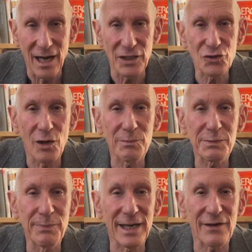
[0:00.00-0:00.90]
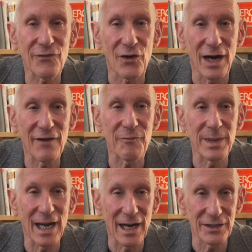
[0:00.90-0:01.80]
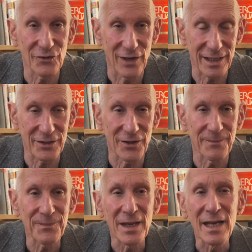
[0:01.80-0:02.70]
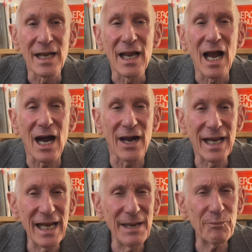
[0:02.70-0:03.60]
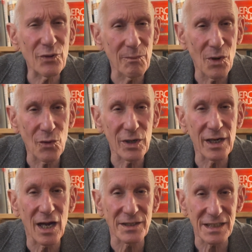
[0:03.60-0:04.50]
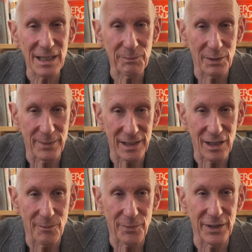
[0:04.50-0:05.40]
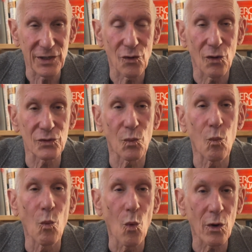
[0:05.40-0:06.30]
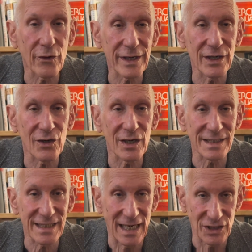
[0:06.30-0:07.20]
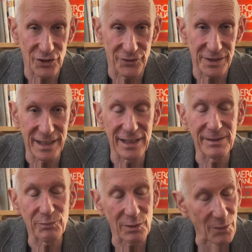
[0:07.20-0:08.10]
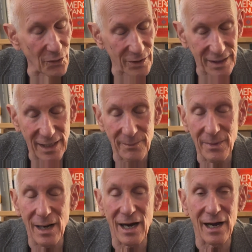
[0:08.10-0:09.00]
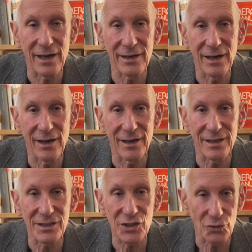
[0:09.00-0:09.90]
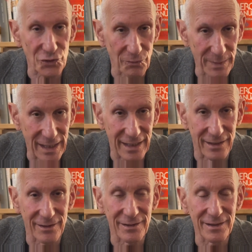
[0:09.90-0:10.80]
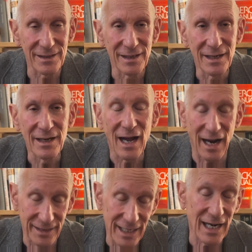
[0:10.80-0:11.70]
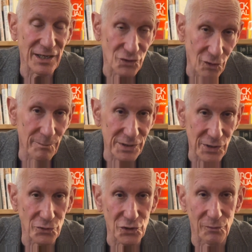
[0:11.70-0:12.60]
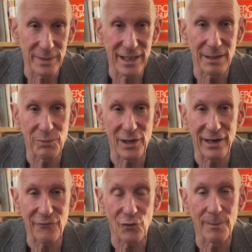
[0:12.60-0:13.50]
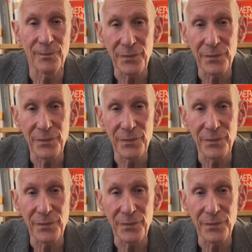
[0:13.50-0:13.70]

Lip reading: Trump's pick for FBI director. He promoted a supplement company called Warrior Essentials. He promoted them on social media, I think on Trump's social media platform.